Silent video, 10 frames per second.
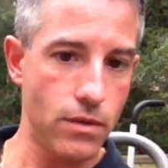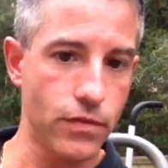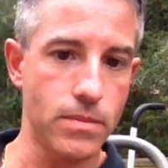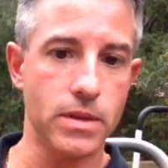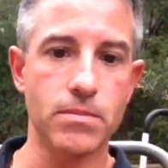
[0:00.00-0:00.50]

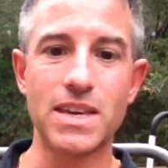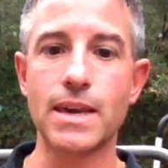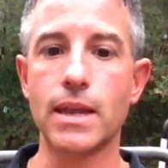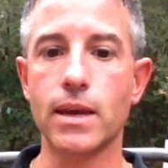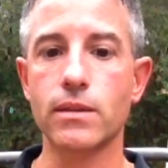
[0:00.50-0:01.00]
from the
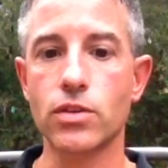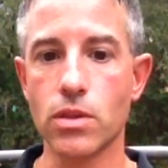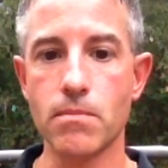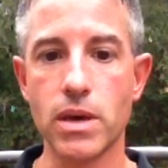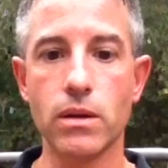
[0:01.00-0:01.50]
beginning to
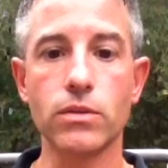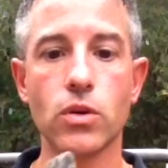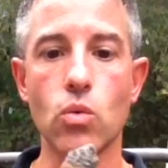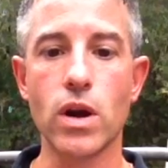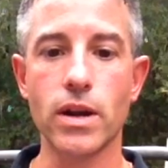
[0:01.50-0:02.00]
the middle
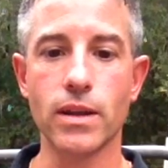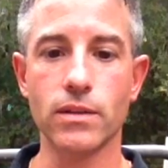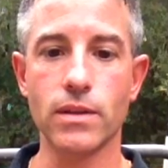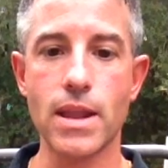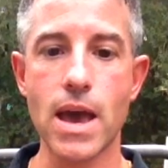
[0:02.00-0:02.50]
to where it
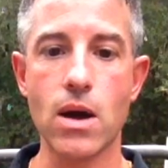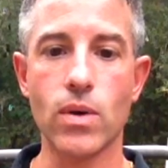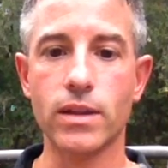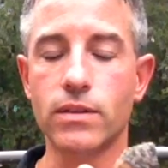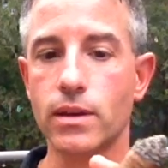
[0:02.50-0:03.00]
is now.
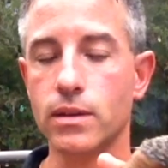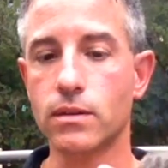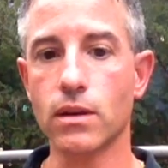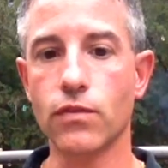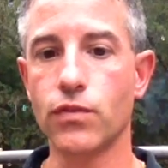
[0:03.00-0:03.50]
I'd say
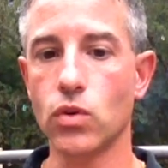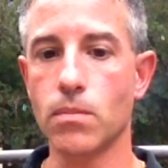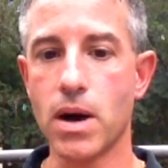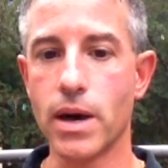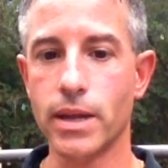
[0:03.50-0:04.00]
it's
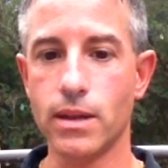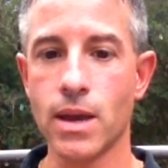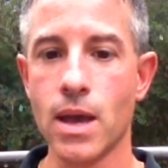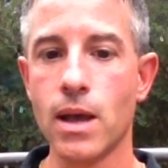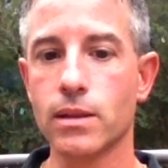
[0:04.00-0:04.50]
full-bodied.
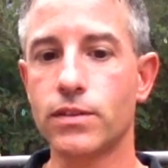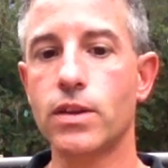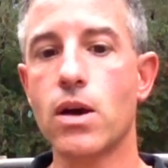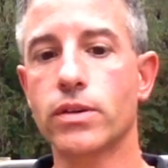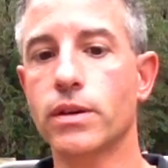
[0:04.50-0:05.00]
Let's
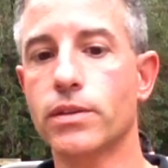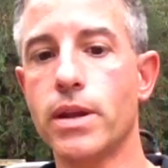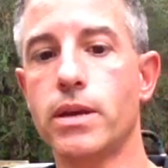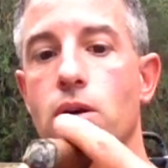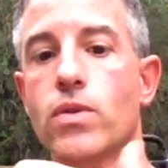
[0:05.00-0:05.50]
see how it does
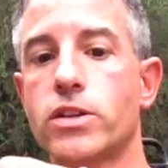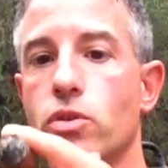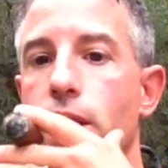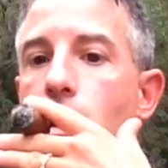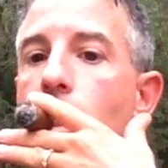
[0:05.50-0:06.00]
on the
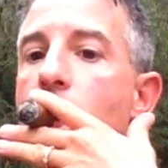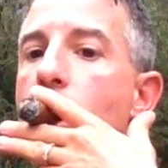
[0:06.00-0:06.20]
retrohale.